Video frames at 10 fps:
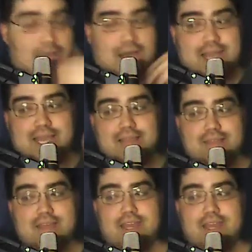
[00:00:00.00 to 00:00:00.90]
I
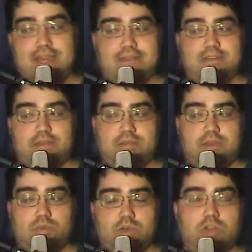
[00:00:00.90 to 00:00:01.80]
can't say if
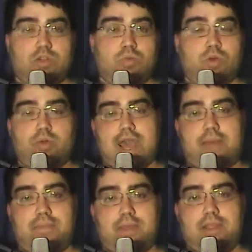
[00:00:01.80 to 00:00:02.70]
something will or won't
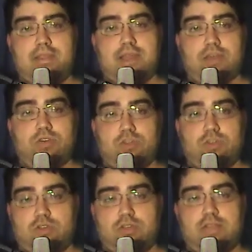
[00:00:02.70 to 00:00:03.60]
happen that
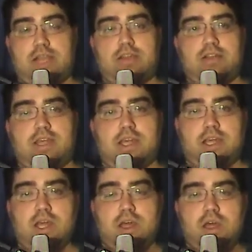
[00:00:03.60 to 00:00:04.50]
could
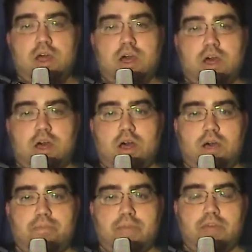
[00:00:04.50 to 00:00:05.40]
technically uh,
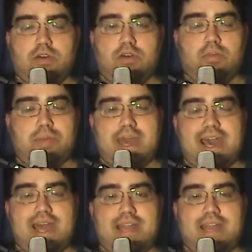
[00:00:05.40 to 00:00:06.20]
be good or bad.